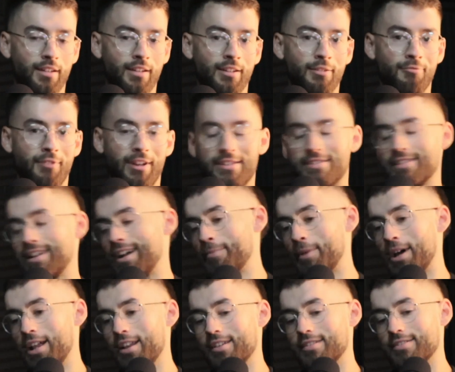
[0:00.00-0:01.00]
Right, I'm
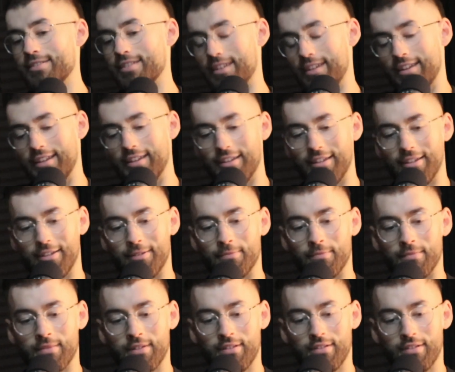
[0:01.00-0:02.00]
Alex.
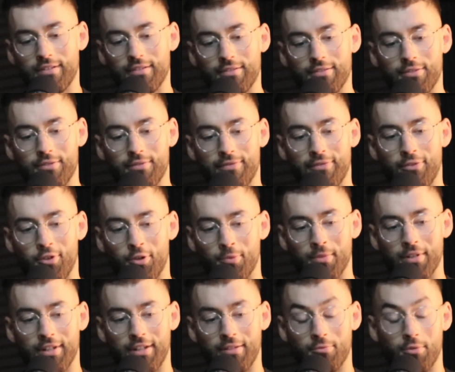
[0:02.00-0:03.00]

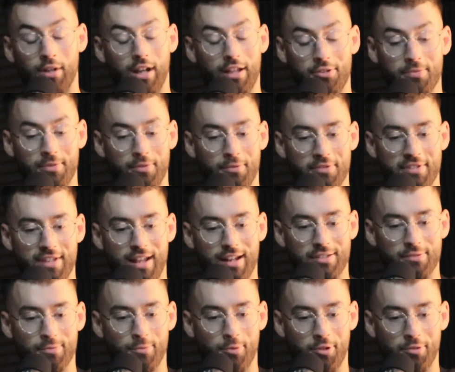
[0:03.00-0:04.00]
Formerly, well, I used to be known as
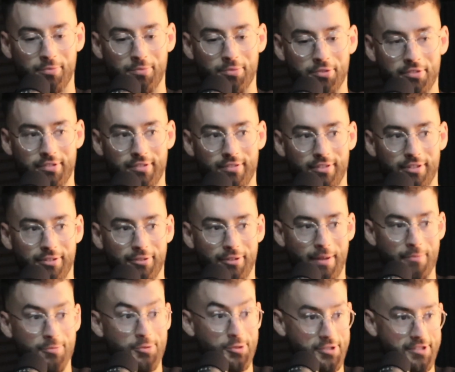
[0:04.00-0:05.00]
Alex 1, but, you know,
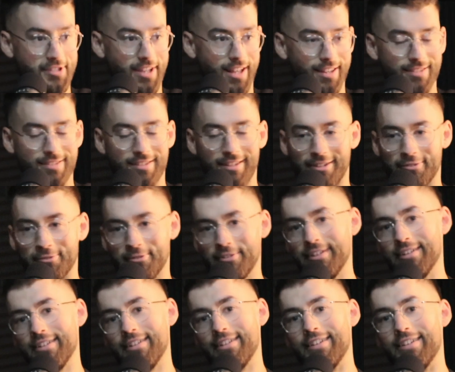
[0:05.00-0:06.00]
I'm just Alex now.
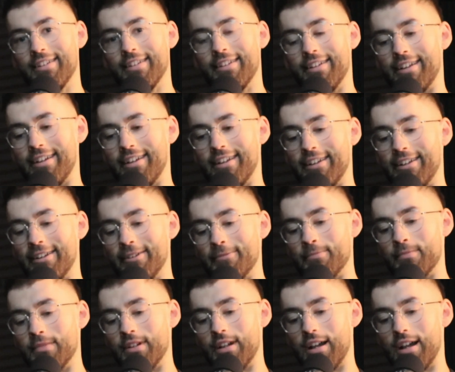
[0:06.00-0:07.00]

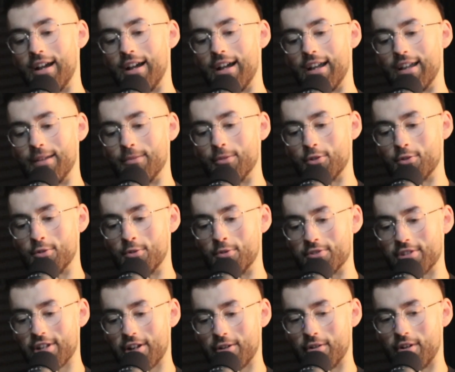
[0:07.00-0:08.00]
I am a
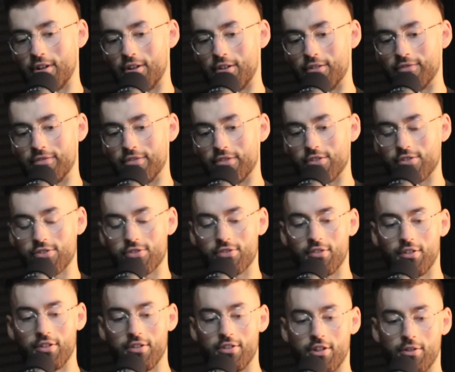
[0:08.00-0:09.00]
coach out of the
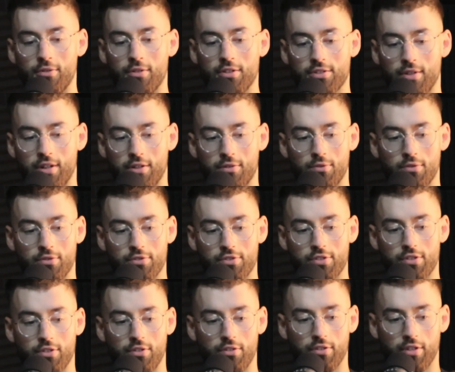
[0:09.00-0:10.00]
Sunderland unit, so I
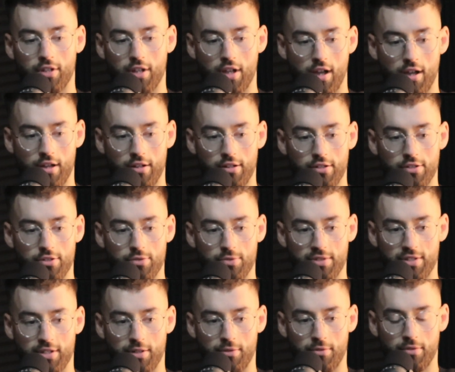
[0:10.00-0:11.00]
coach all the carnage
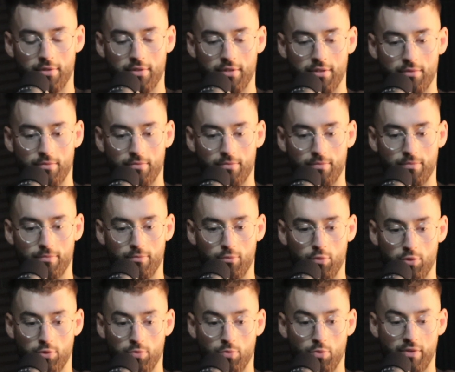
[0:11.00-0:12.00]
with
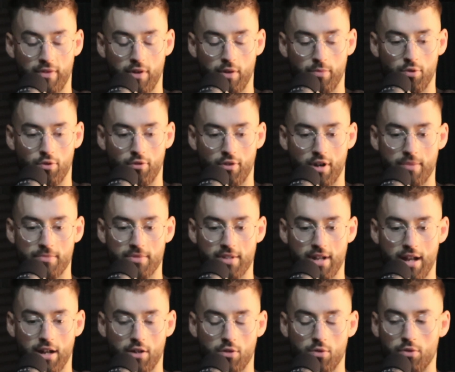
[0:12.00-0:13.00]
one of our programs,
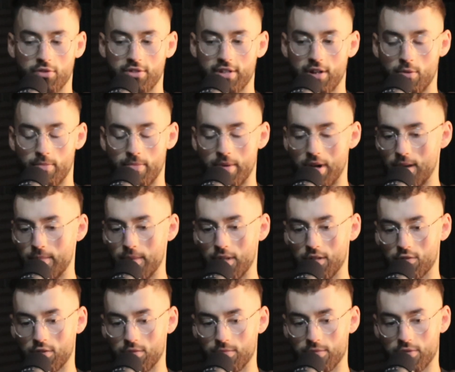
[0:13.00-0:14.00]
and I coach our
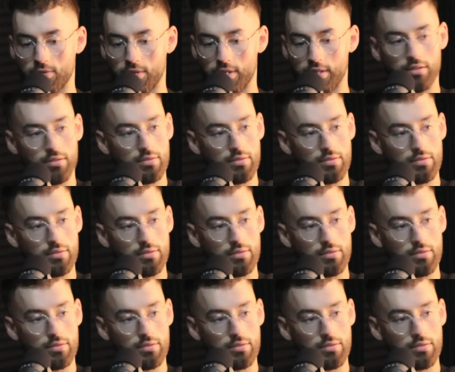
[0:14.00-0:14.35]
barbell group as well.